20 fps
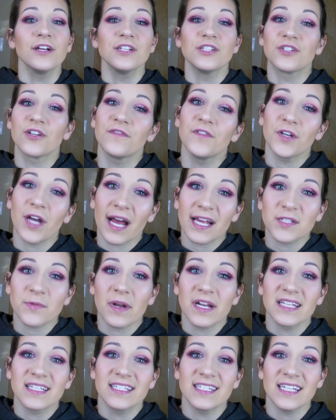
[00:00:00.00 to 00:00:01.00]
So if you guys
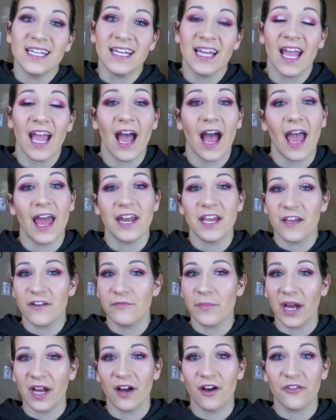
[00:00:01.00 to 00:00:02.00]
want to see any of
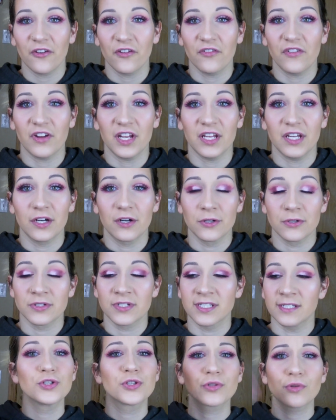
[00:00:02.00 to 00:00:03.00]
my other
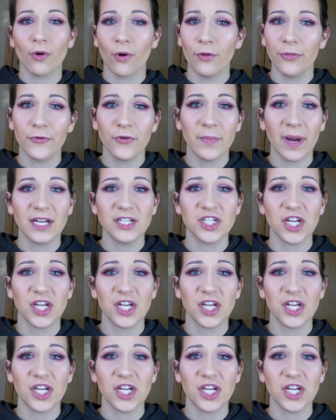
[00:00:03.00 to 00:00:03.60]
videos, scroll through my